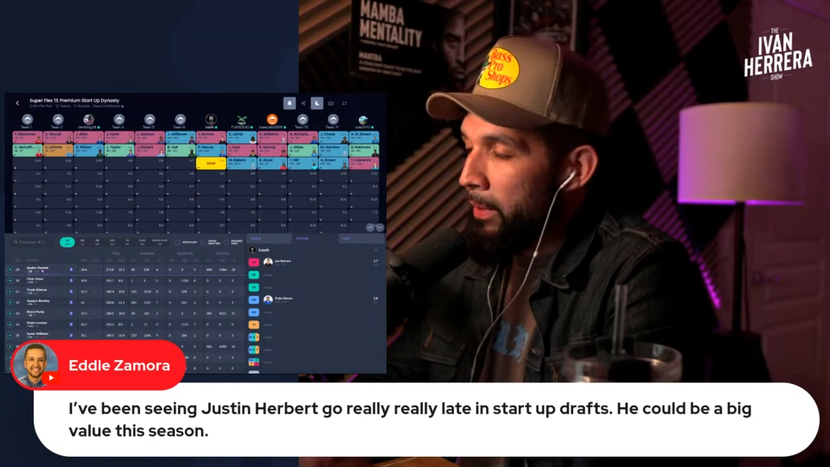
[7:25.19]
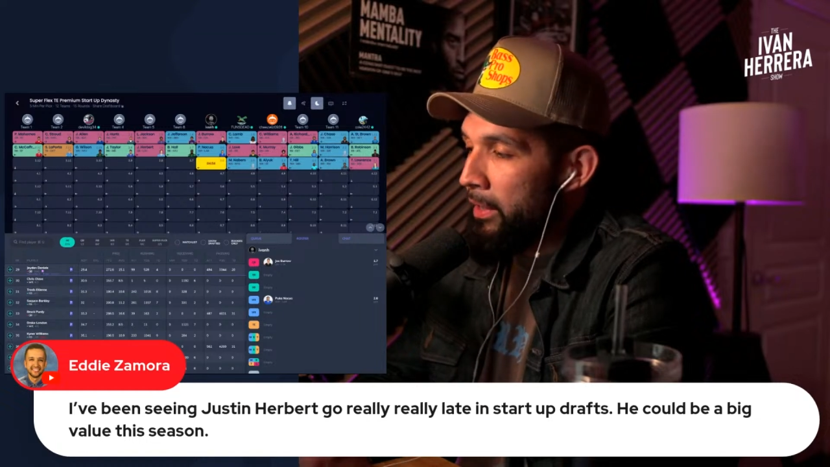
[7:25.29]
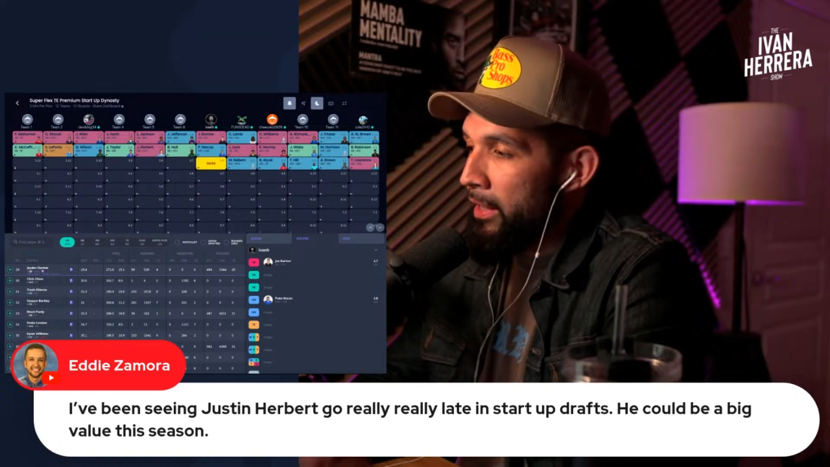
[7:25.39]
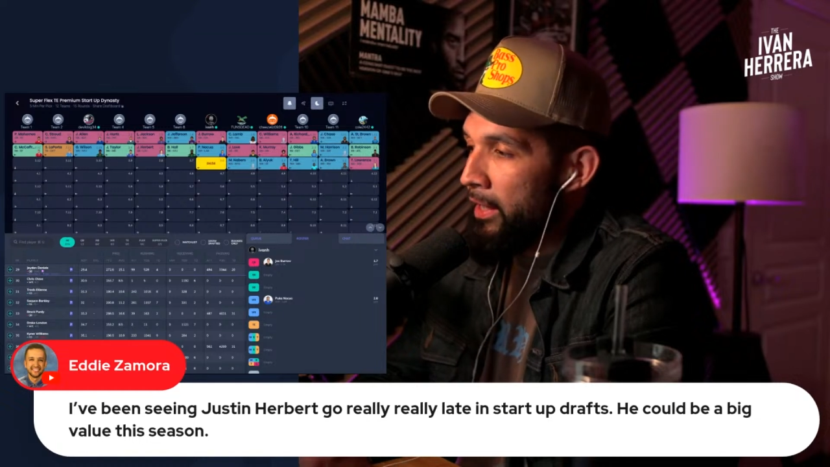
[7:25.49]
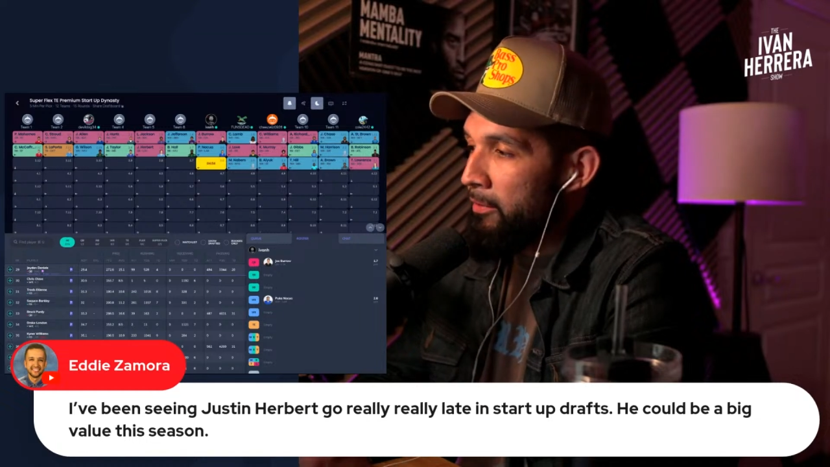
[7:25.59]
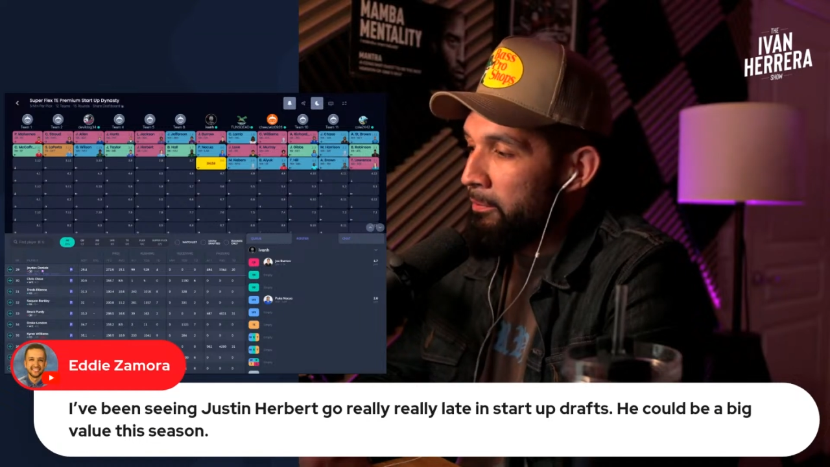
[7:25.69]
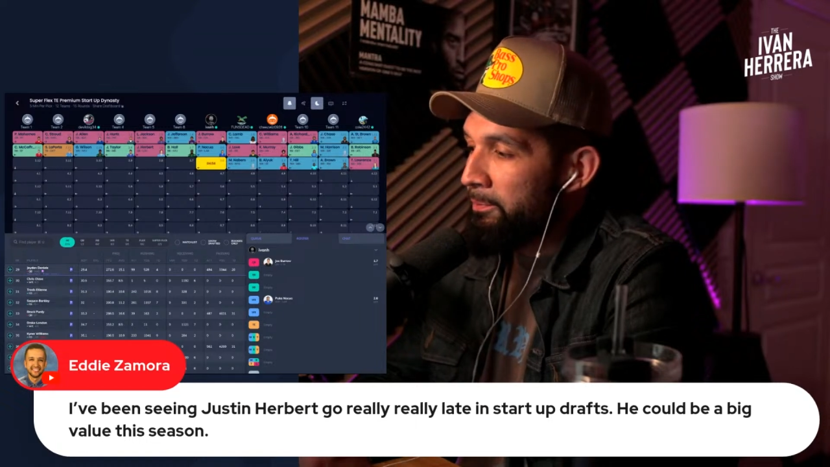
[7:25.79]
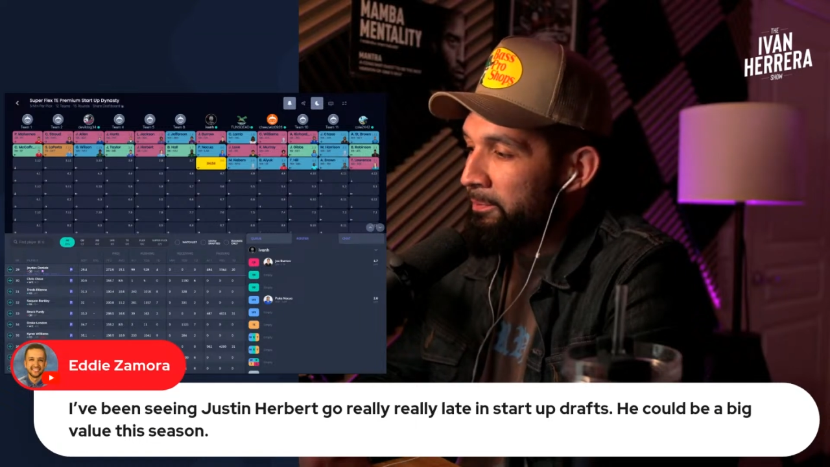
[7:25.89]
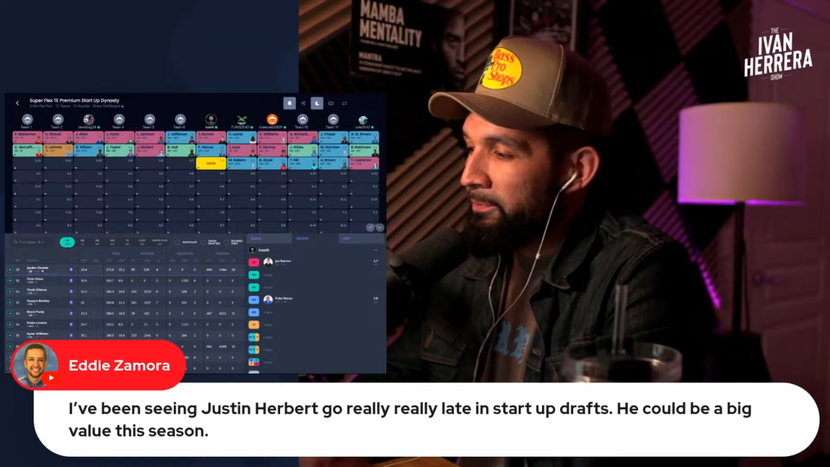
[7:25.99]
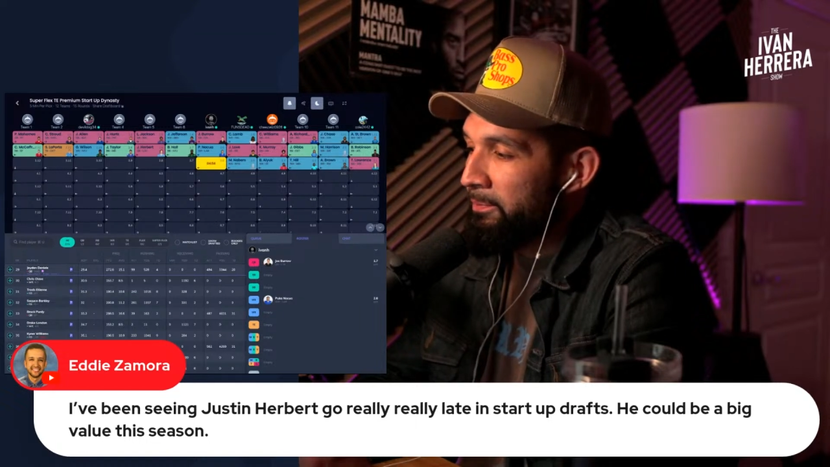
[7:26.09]
but
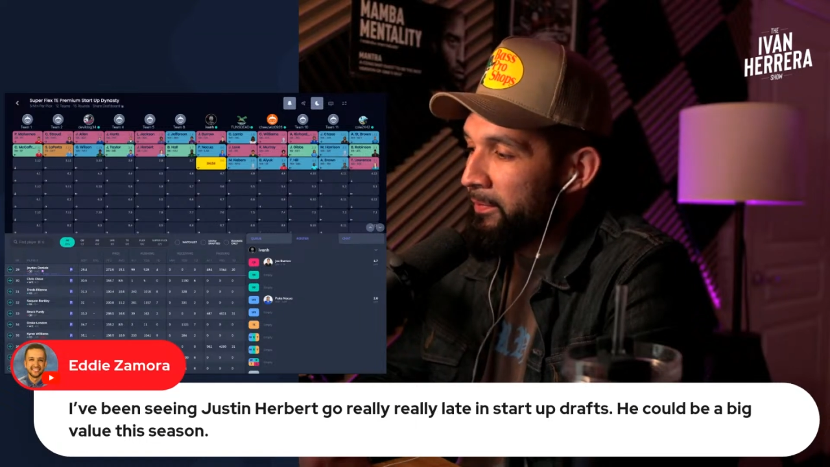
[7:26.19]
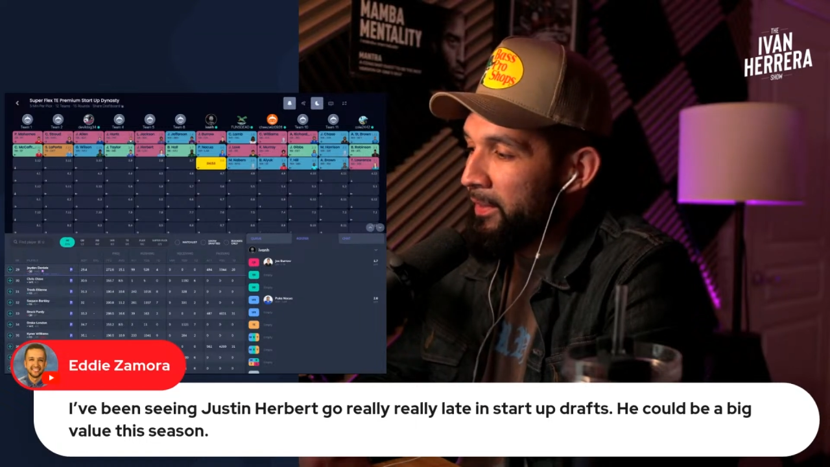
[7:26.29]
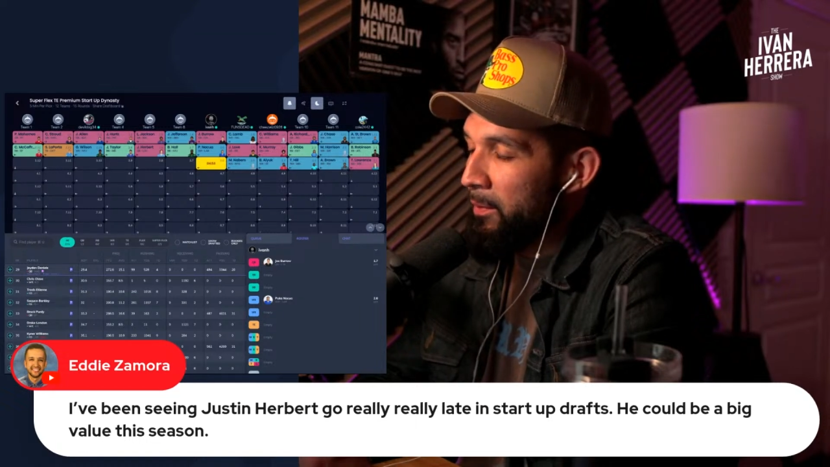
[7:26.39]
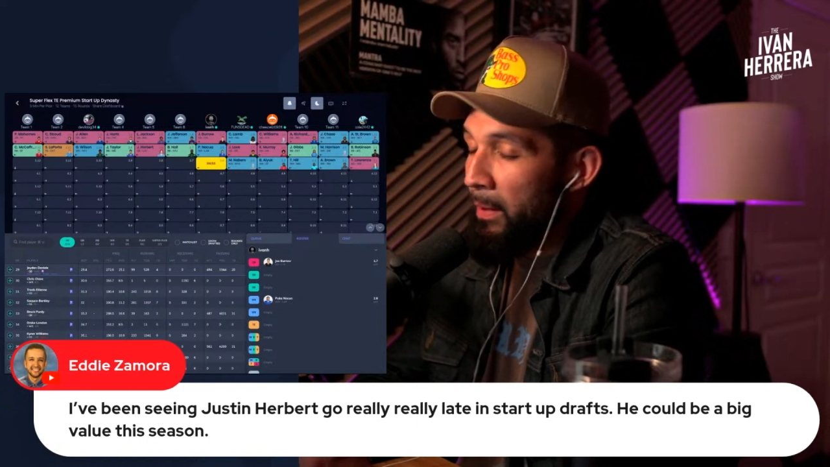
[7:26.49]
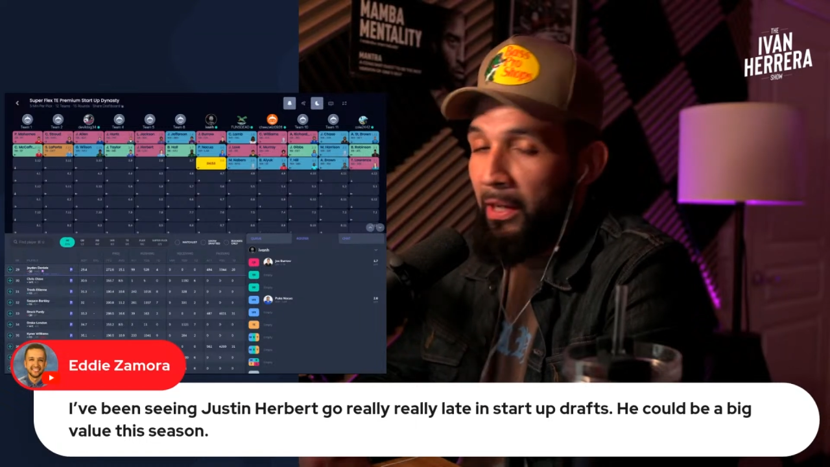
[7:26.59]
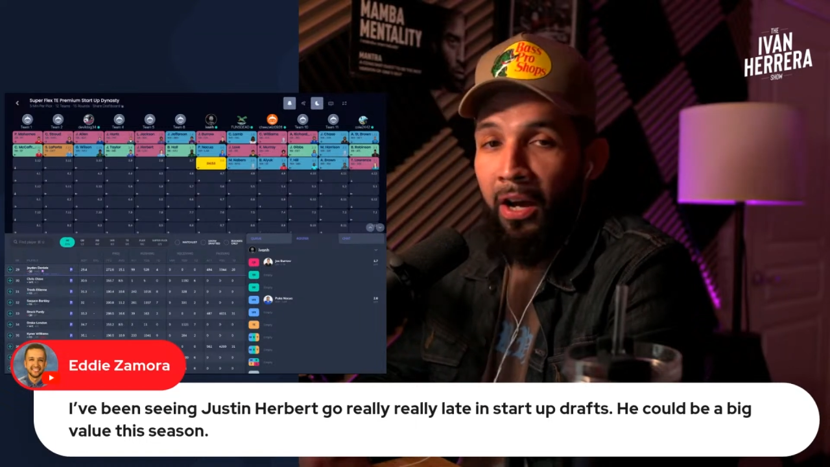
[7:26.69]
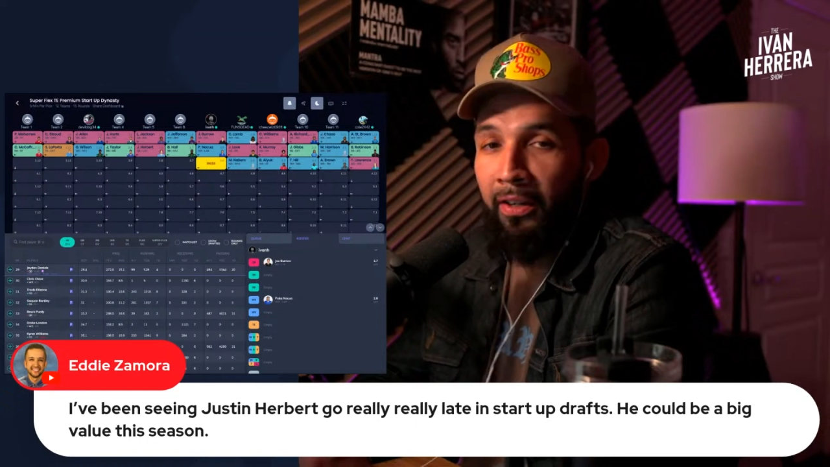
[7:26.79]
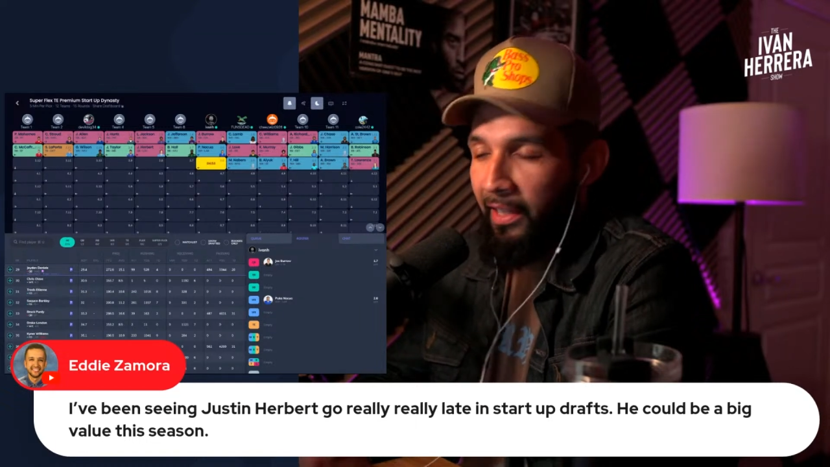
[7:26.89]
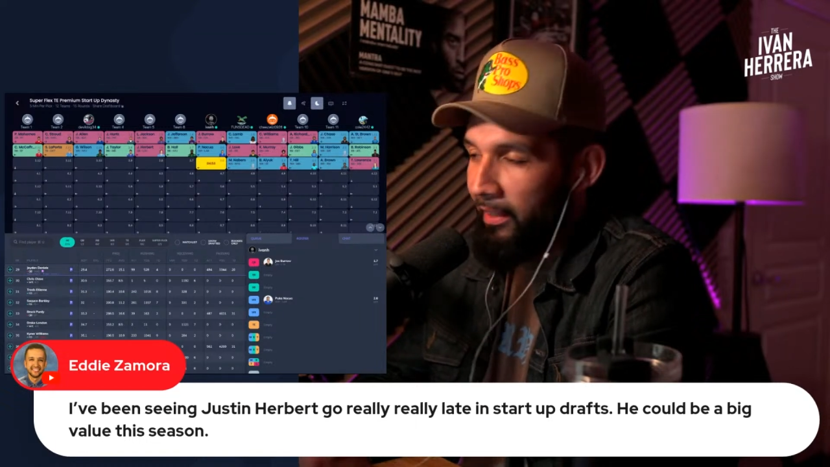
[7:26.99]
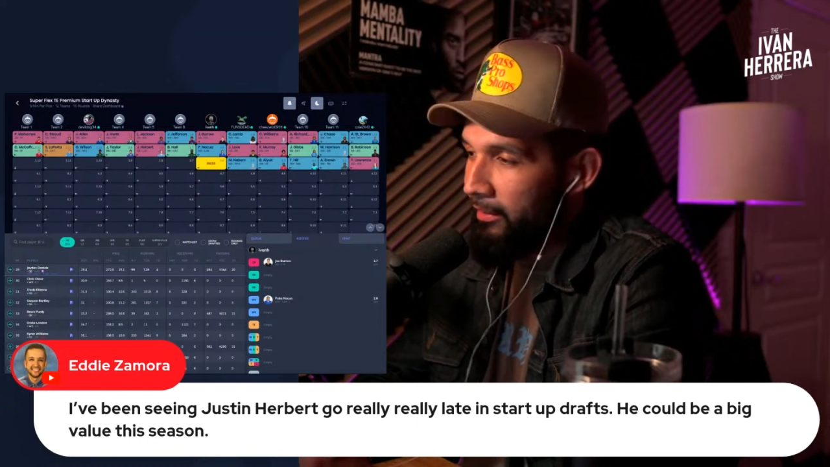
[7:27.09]

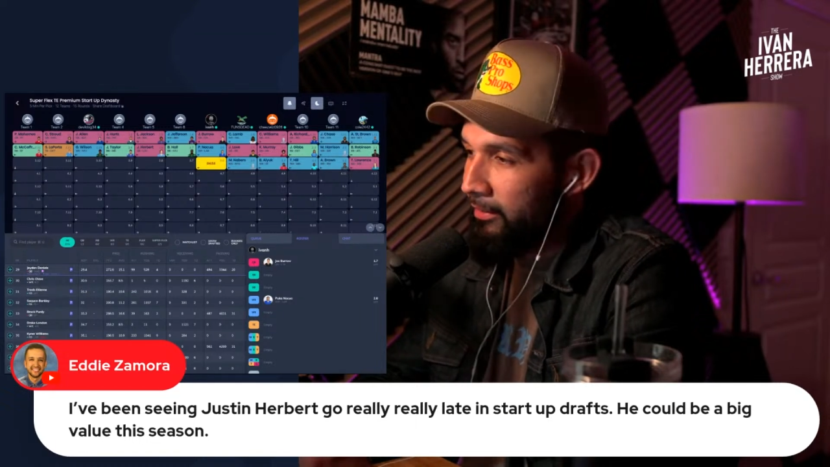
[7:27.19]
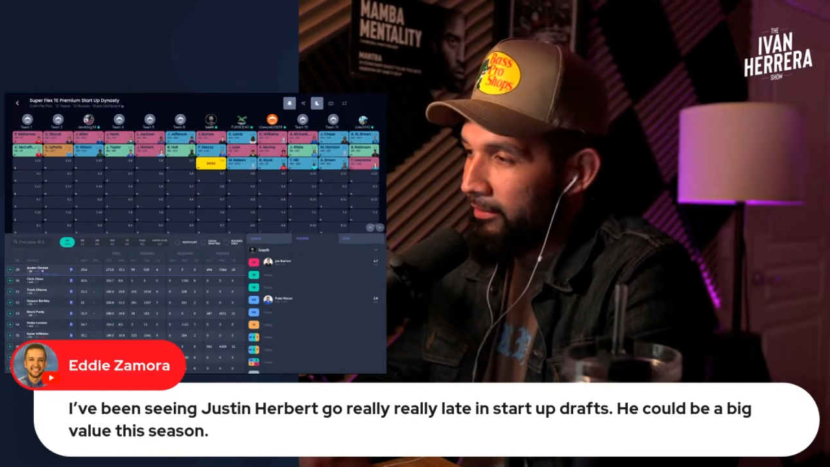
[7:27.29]
McConkey.